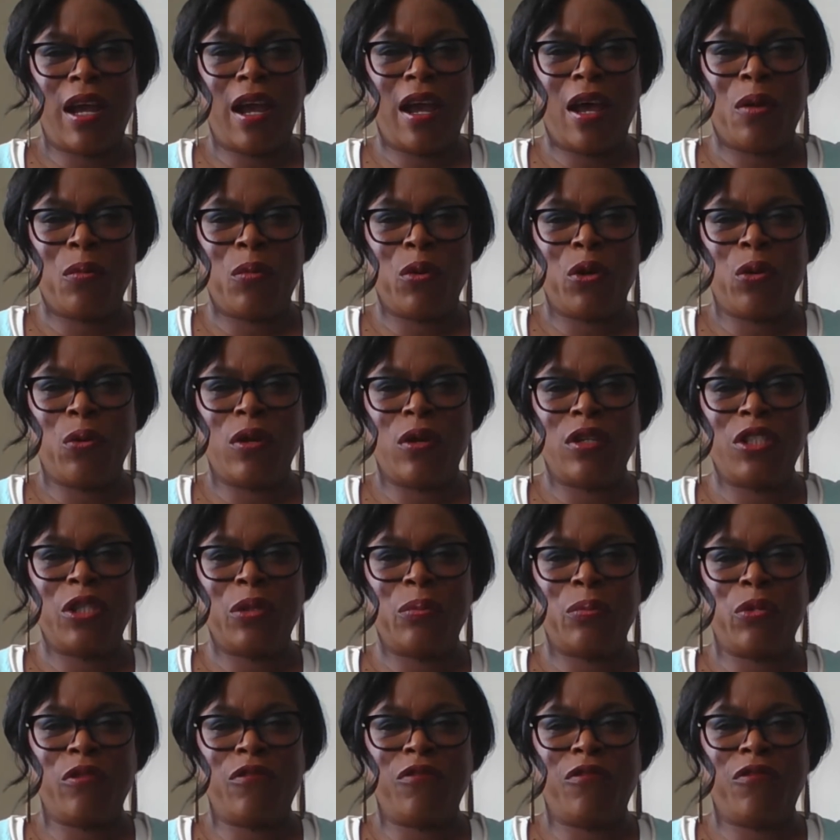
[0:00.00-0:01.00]
how we're going to
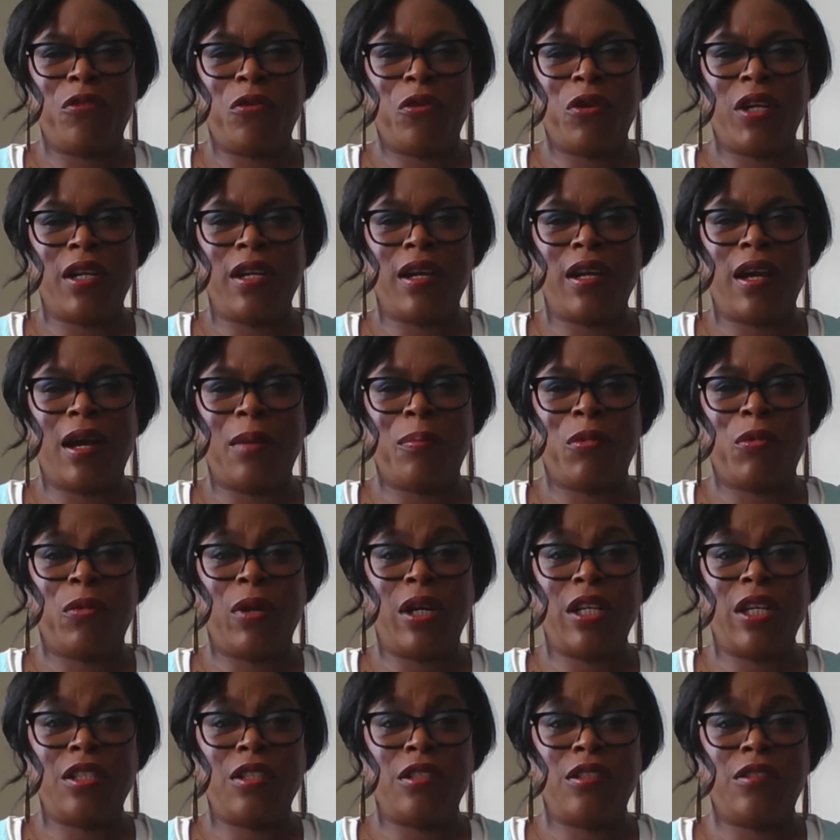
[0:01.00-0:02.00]
move forward in
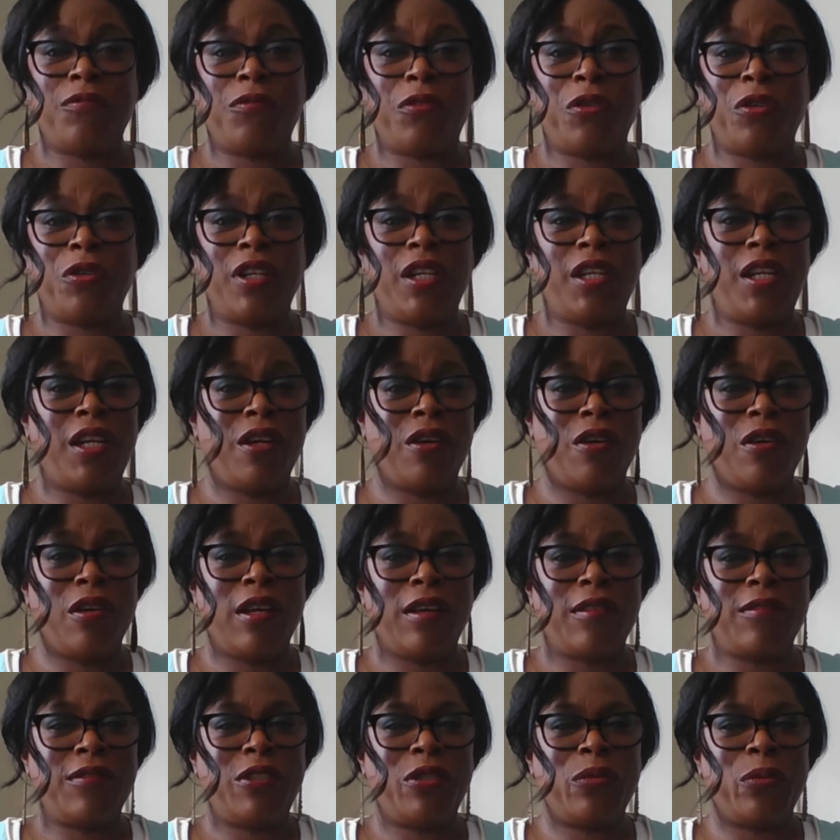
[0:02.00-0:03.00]
operations for the year
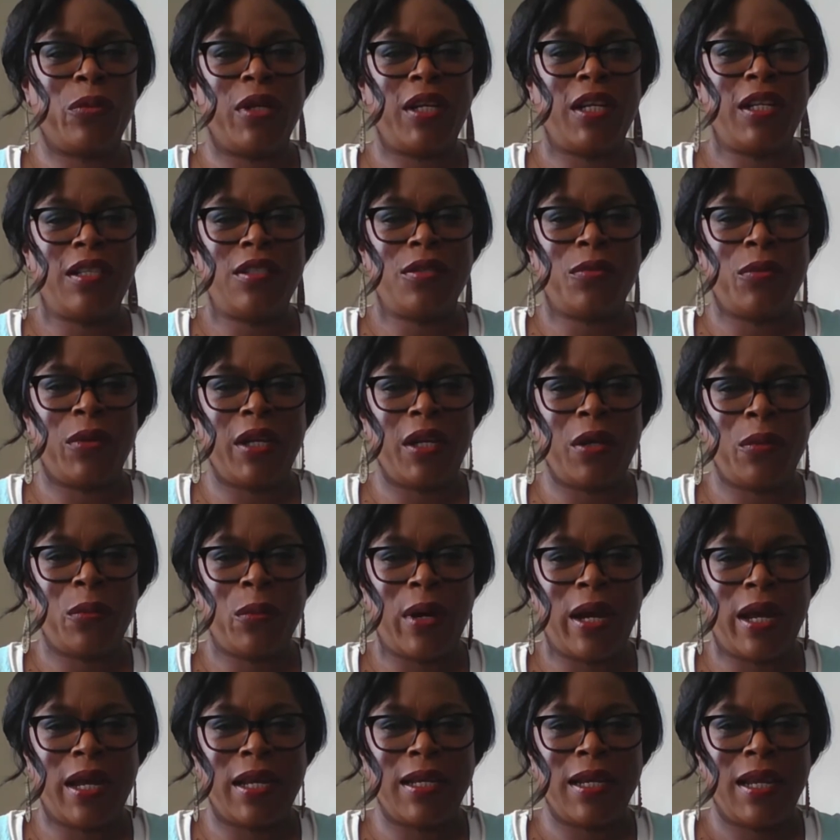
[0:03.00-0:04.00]
of
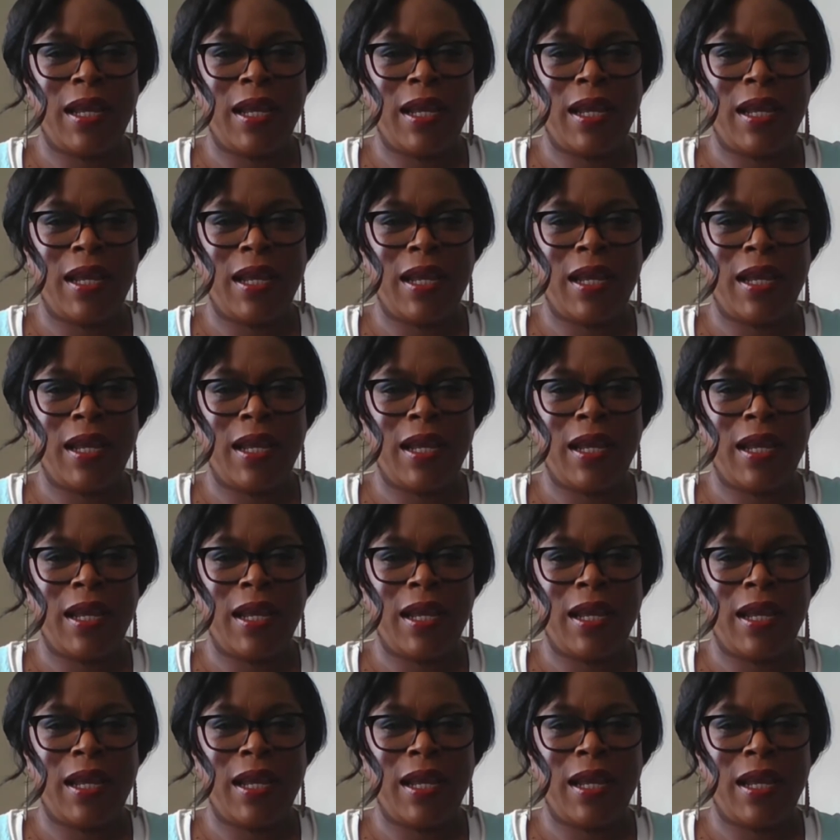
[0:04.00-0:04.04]
2021.